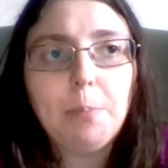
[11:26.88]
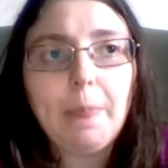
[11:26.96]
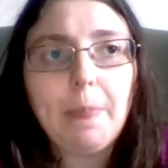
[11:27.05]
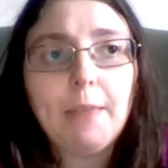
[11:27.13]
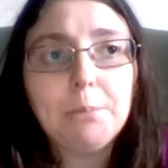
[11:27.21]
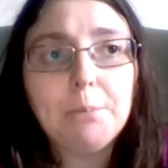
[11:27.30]

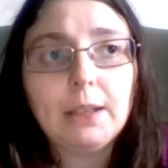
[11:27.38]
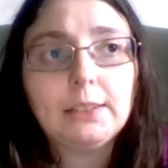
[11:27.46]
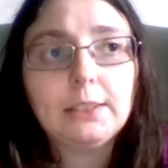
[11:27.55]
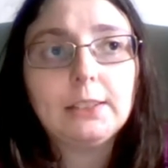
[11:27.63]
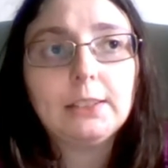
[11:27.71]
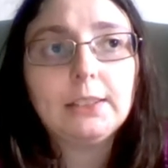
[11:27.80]

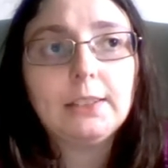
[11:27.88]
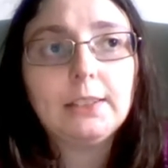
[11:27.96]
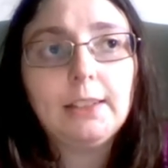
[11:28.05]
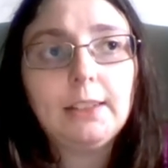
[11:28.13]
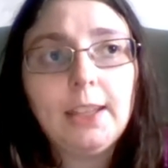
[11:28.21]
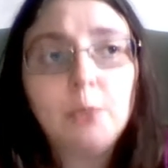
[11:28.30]
But
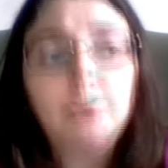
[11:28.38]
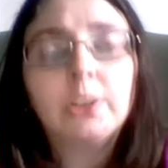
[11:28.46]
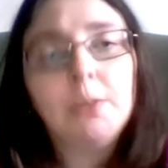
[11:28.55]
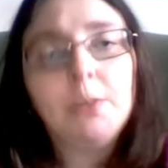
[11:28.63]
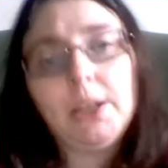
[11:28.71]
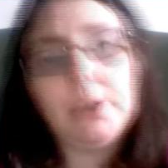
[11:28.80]
he was
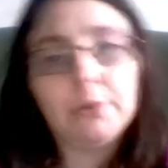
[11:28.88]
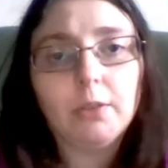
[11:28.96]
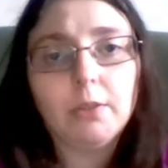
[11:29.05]
committing fraud,